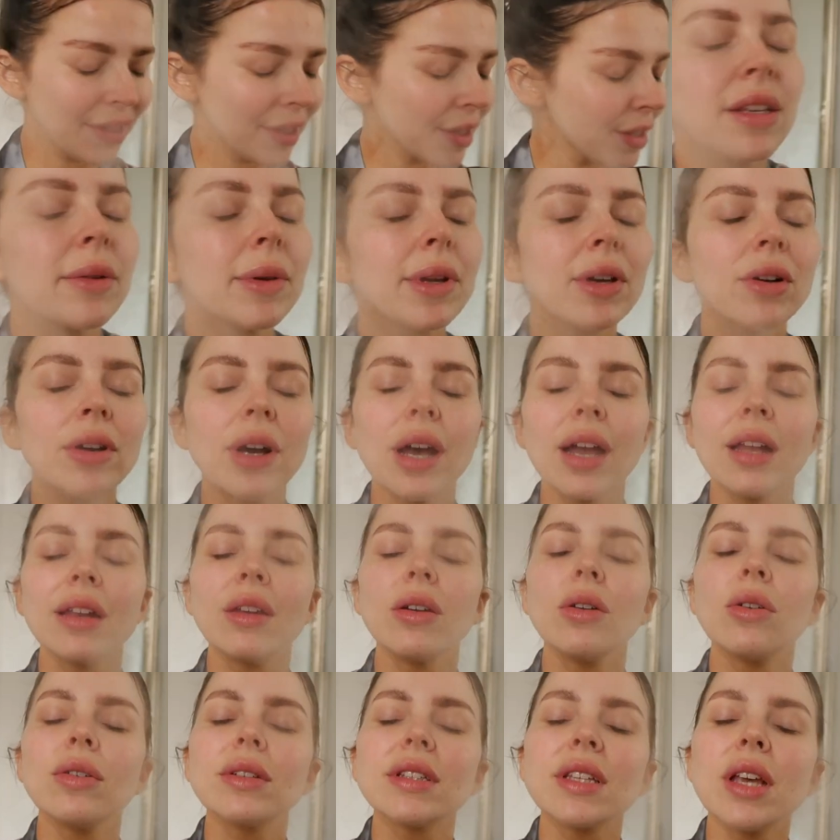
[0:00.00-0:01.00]
So it
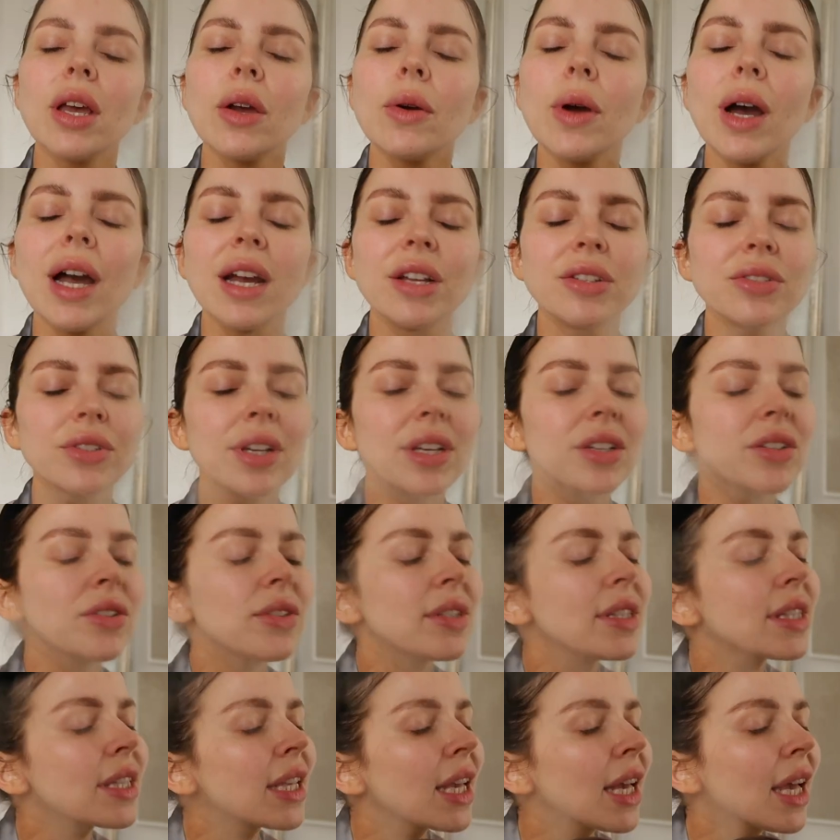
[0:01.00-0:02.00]
also hydrates
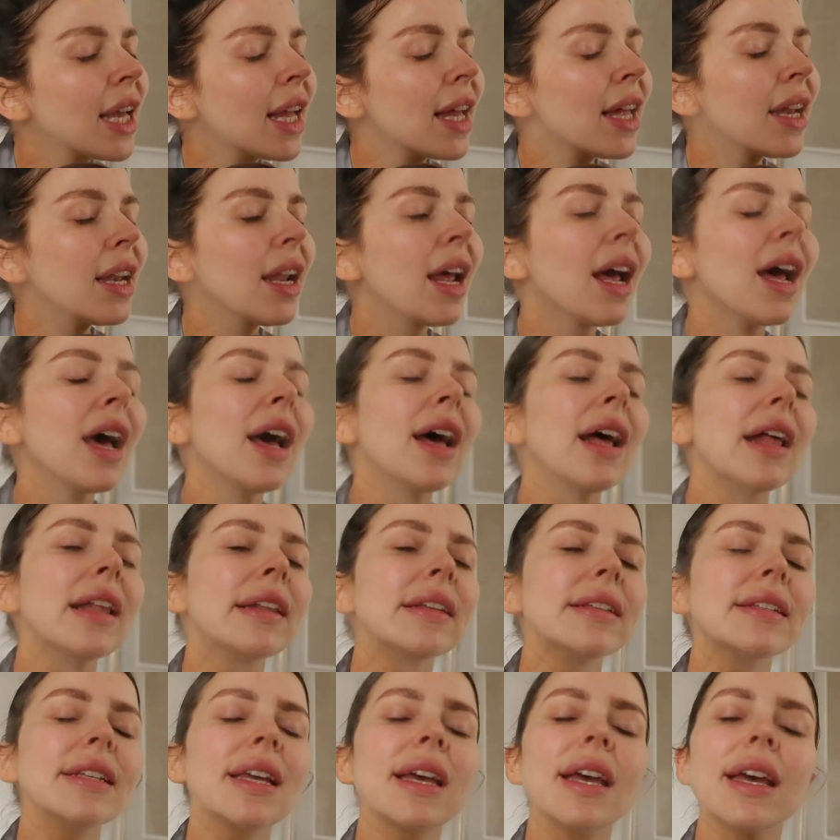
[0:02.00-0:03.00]
your skin
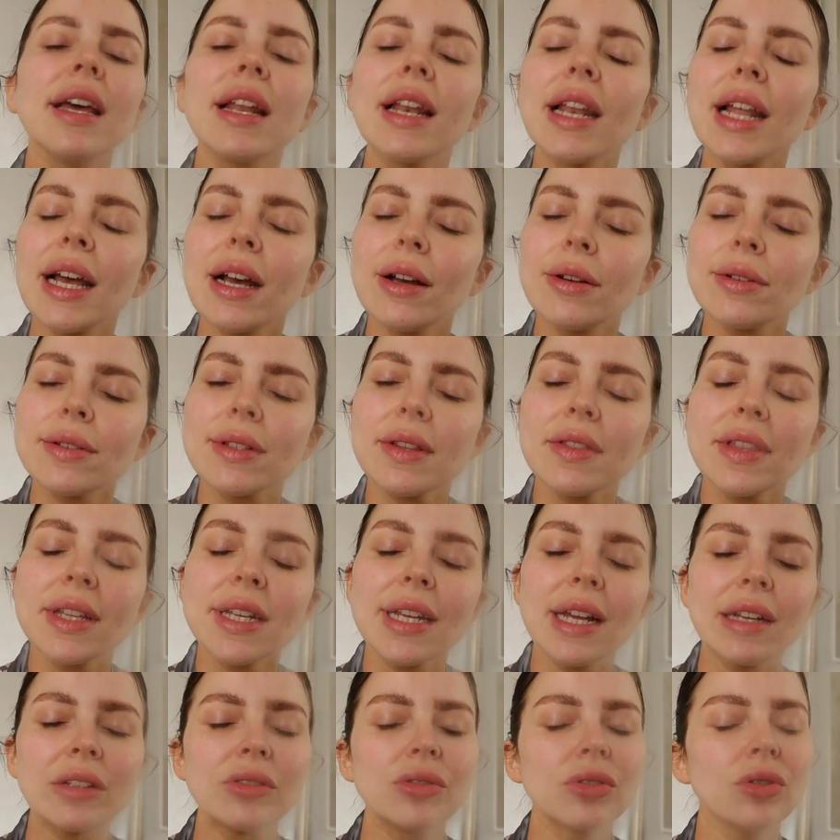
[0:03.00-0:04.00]
and it allows the
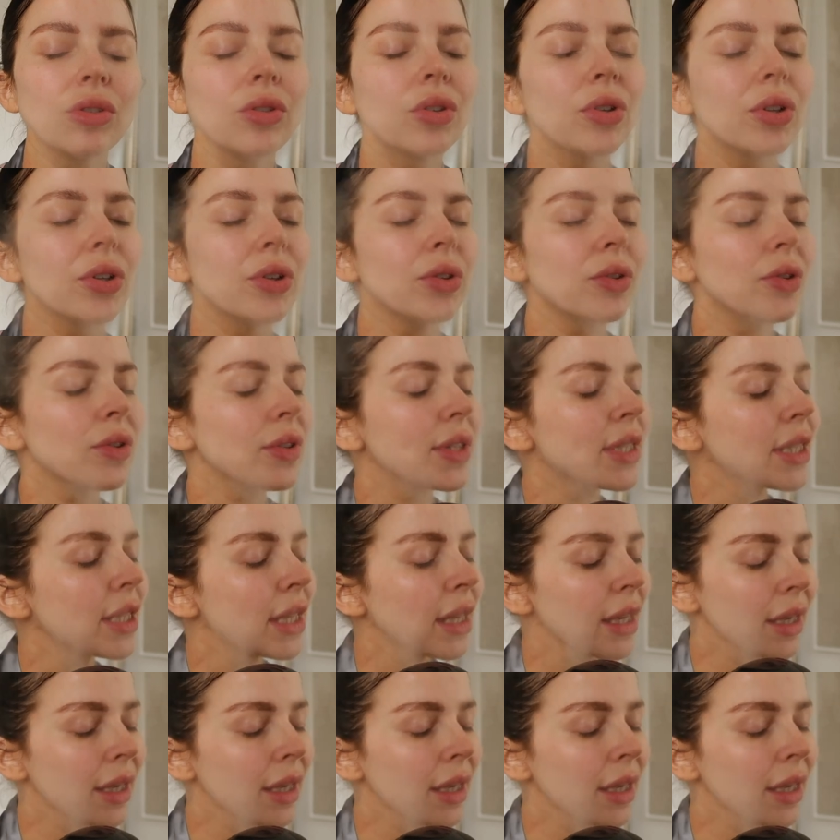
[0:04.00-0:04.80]
natural oils